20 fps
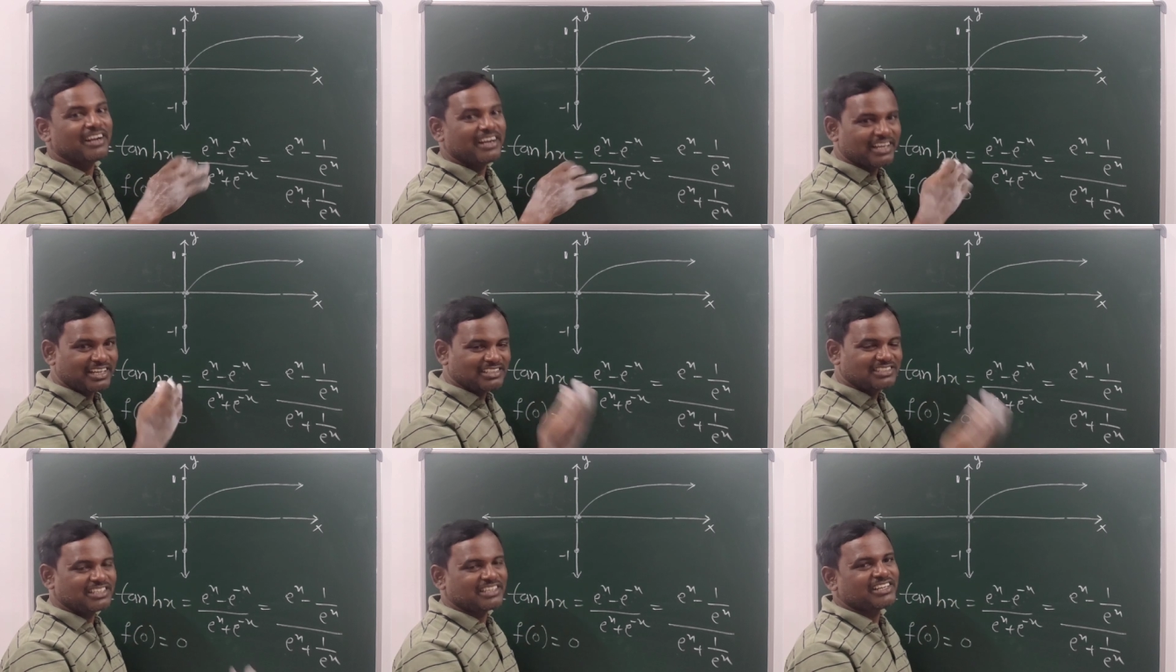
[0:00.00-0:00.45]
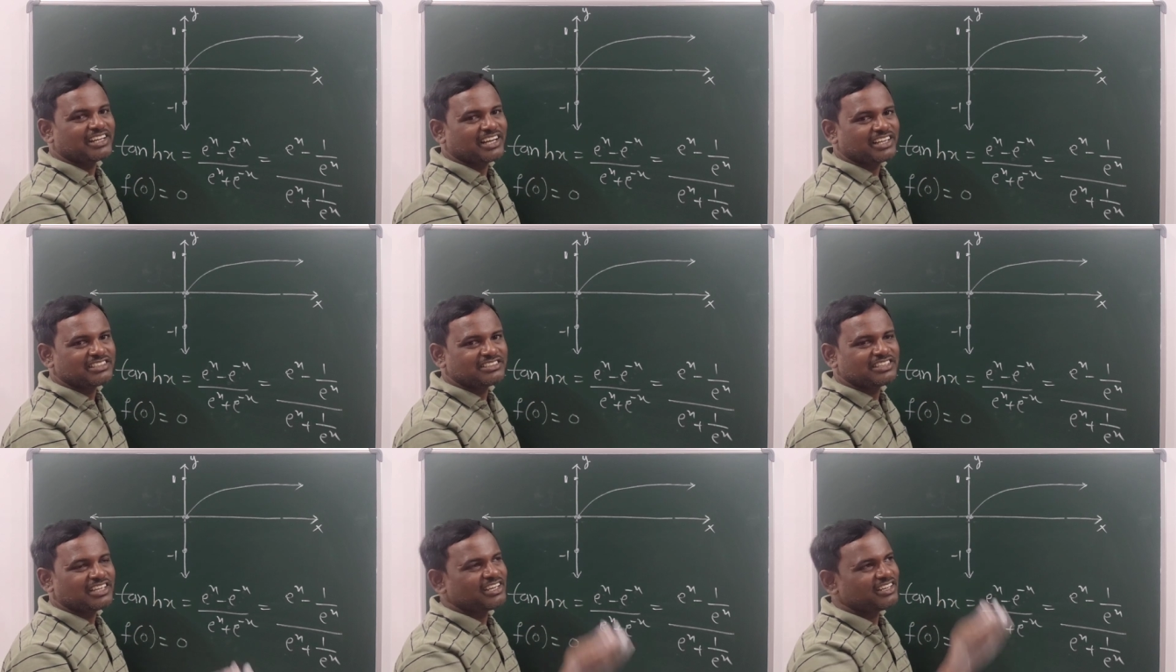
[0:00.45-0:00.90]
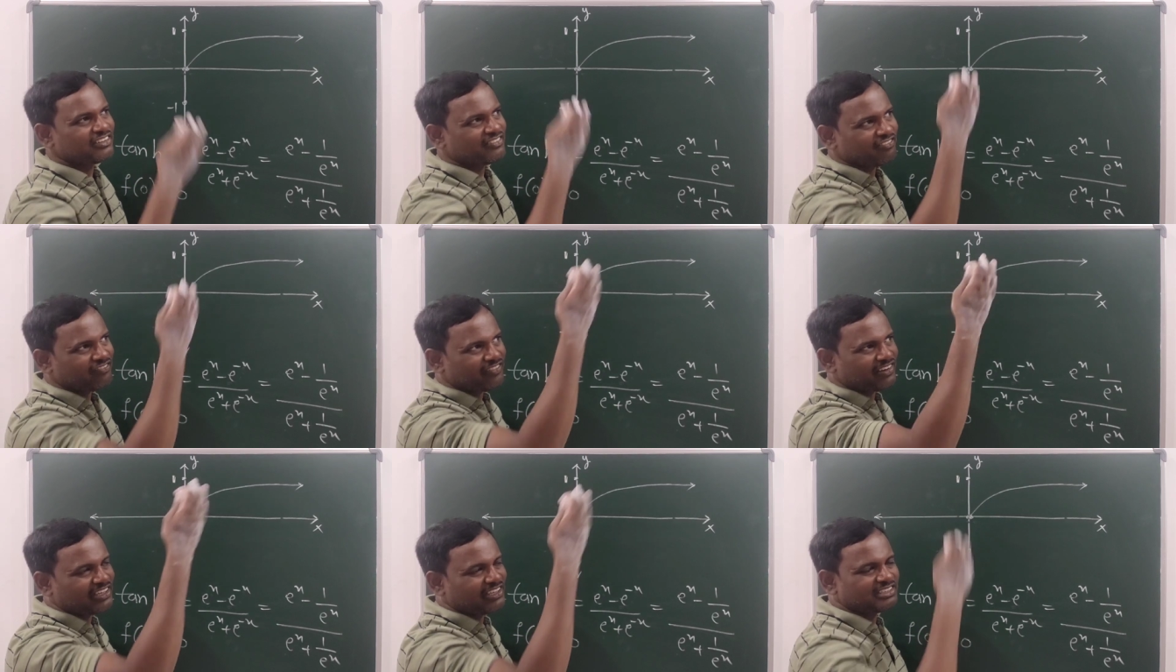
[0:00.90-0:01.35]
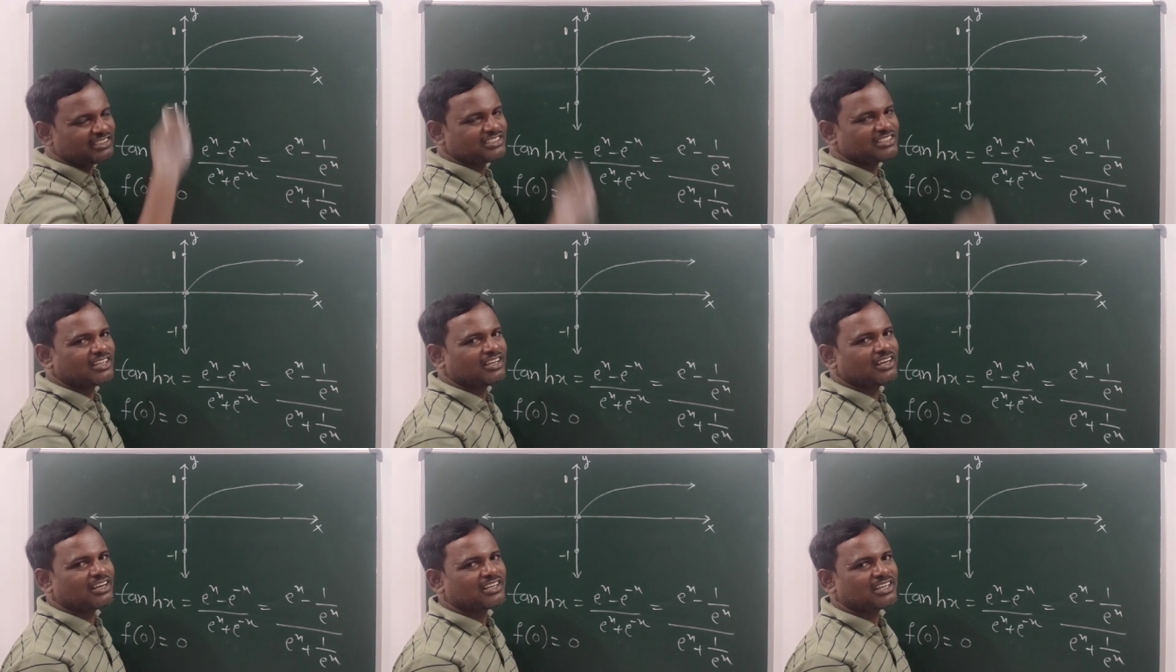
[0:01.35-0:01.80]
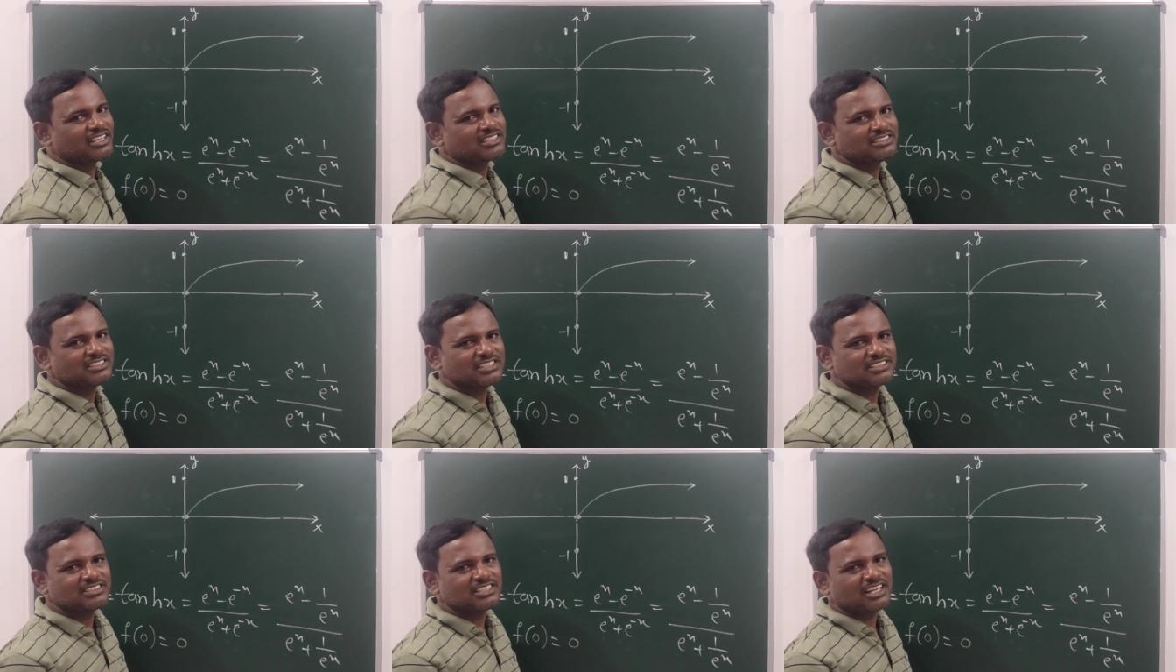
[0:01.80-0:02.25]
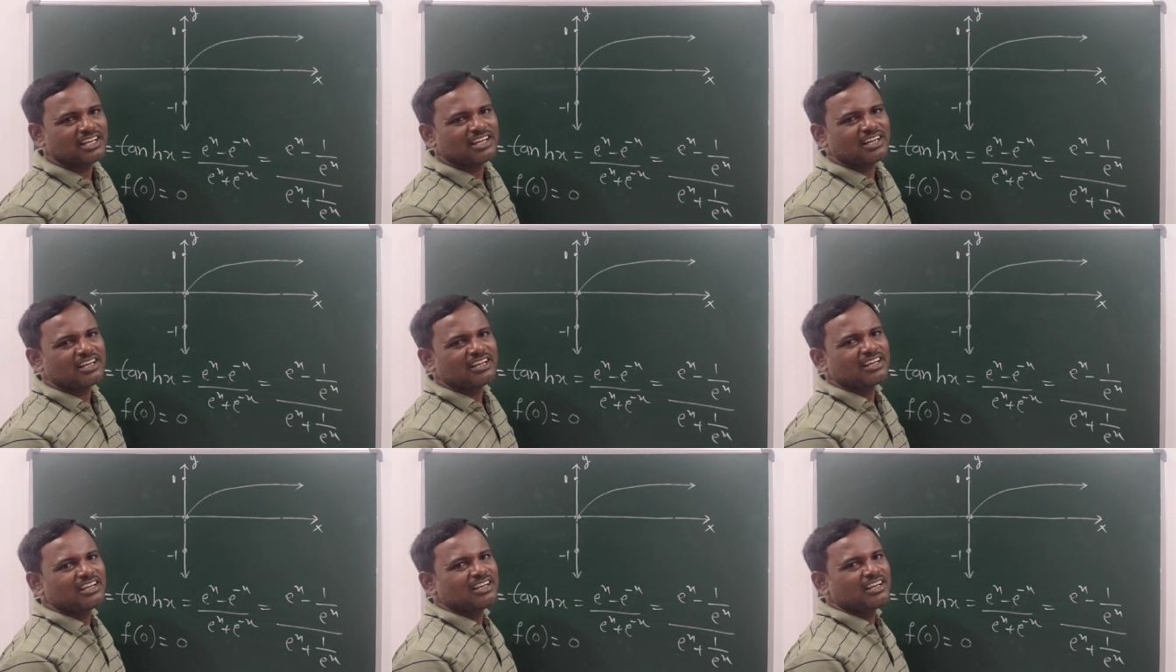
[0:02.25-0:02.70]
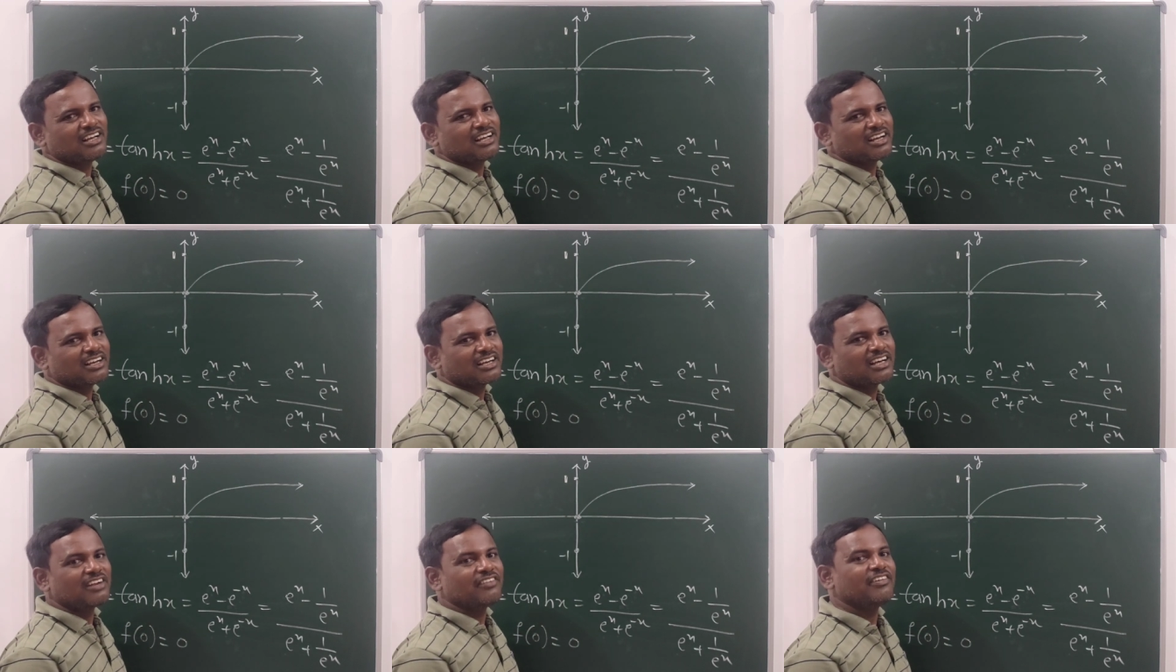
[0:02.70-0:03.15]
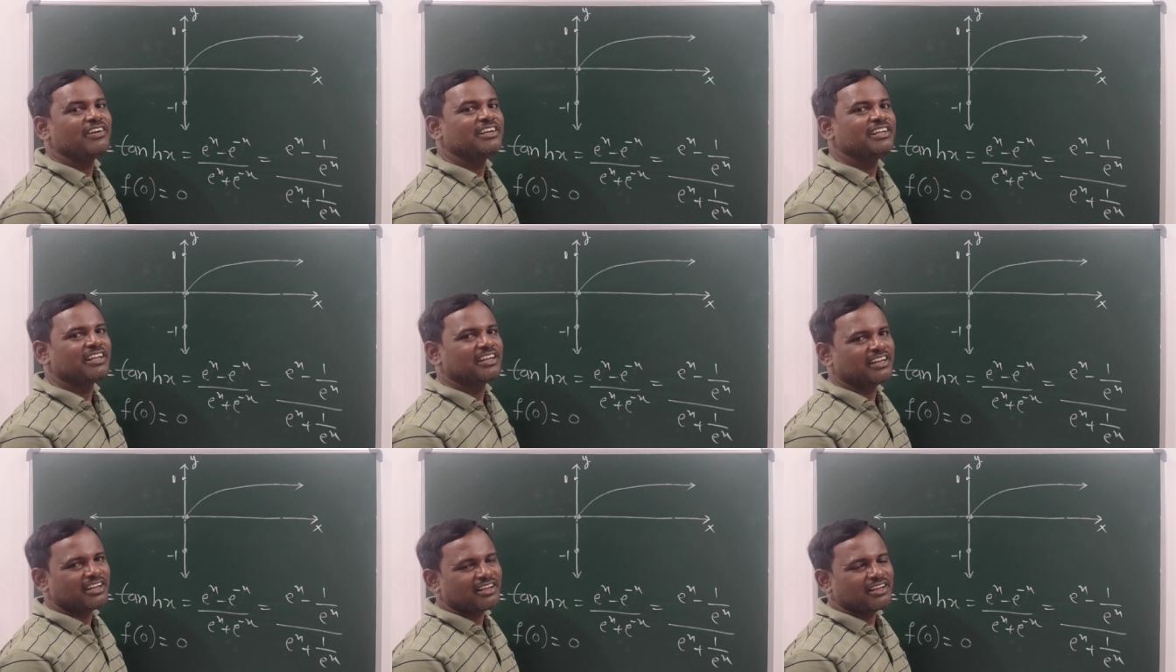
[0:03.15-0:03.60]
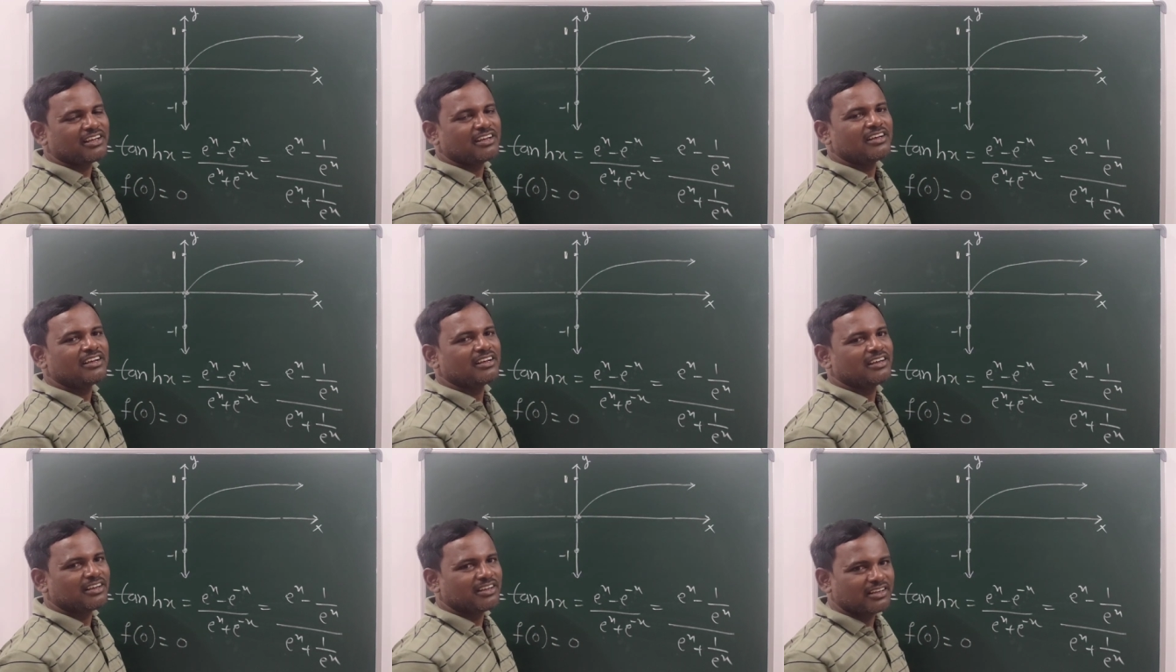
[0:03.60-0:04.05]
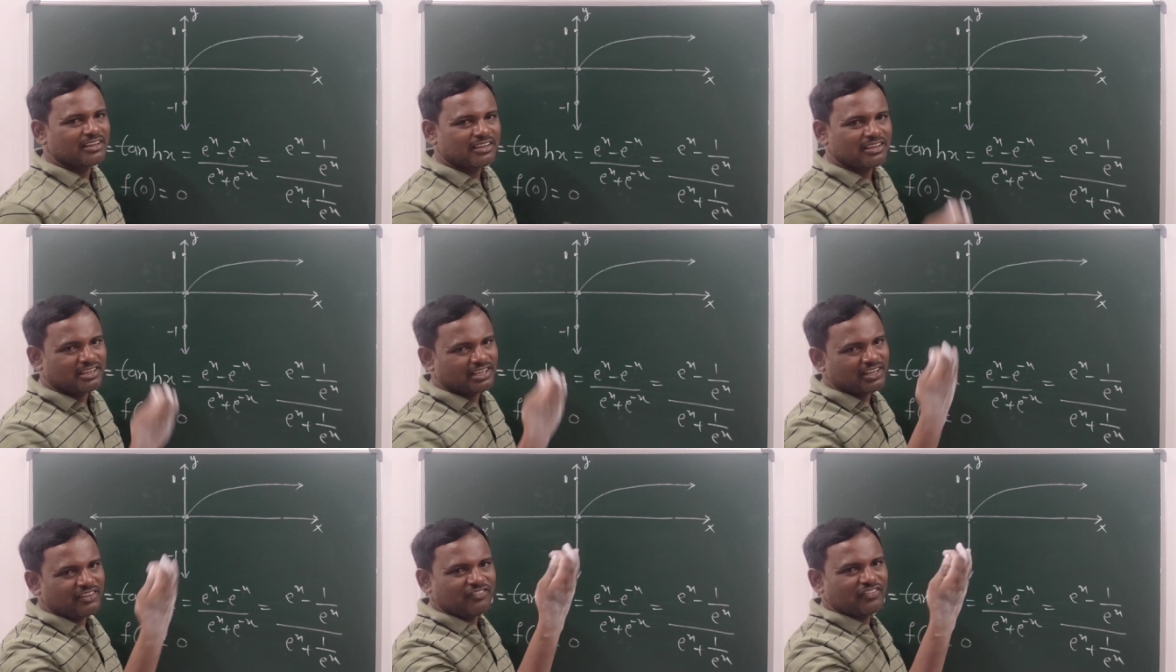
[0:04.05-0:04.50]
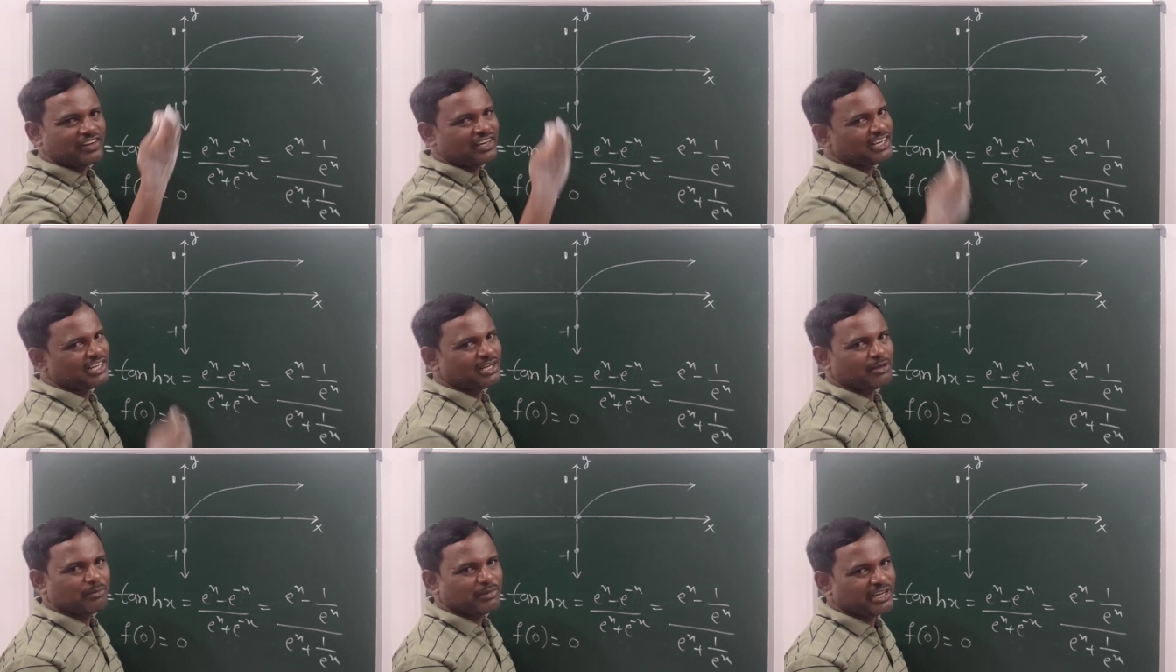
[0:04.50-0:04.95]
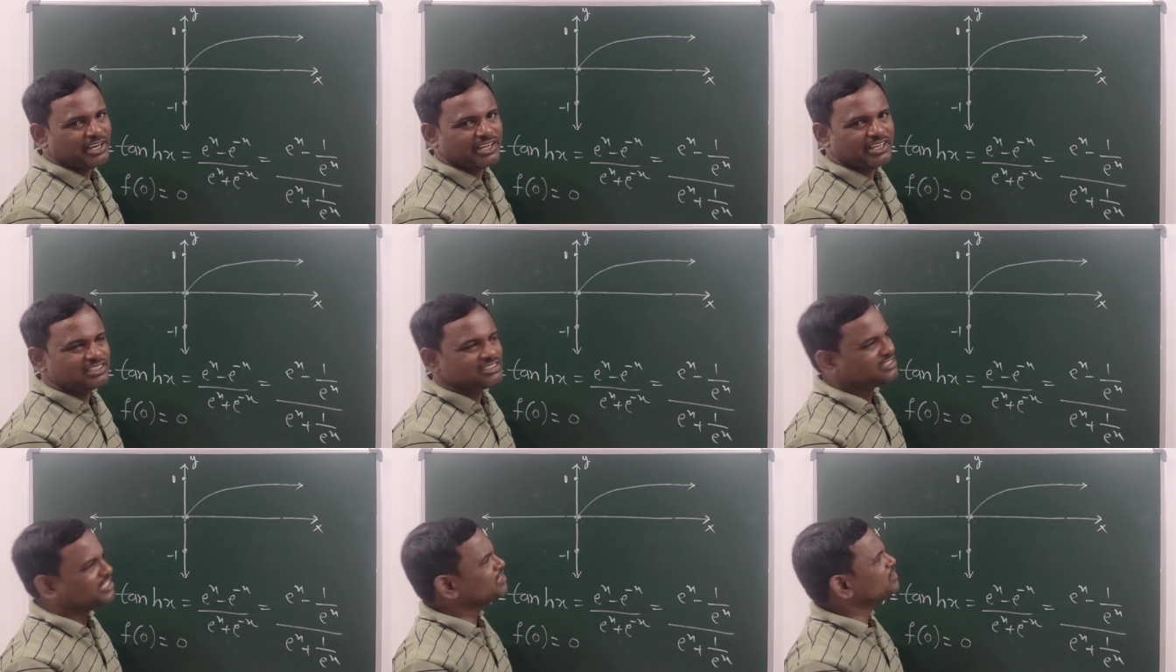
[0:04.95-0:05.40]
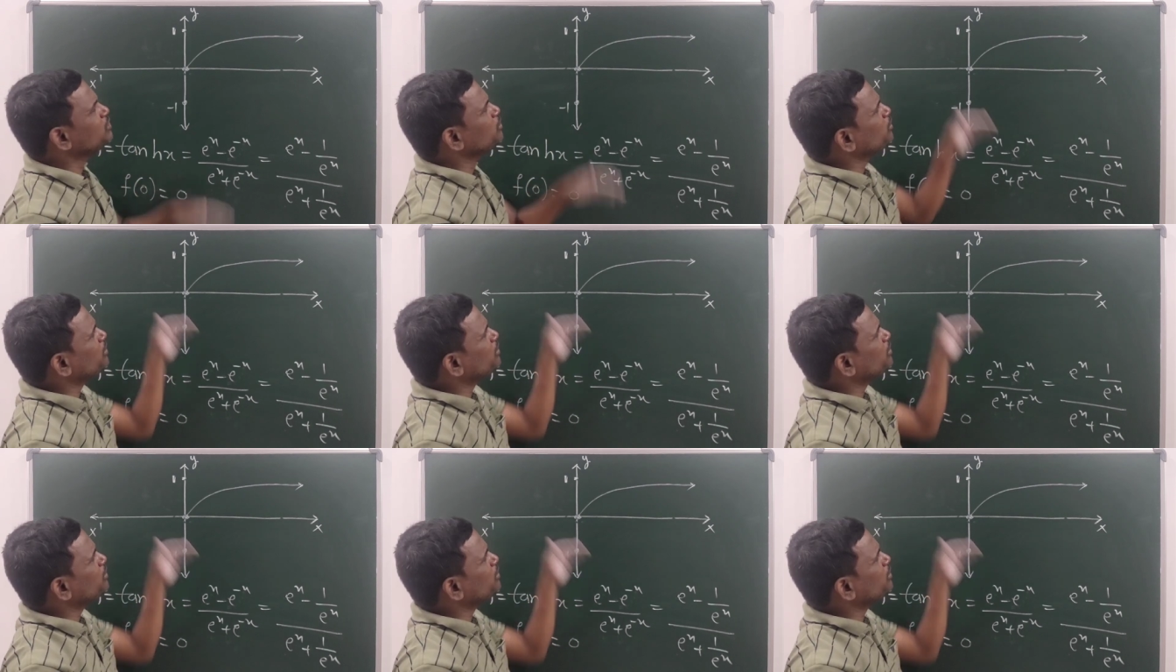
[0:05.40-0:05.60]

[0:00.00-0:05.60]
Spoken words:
It is a tangent which touches the curvature in infinitely many distance.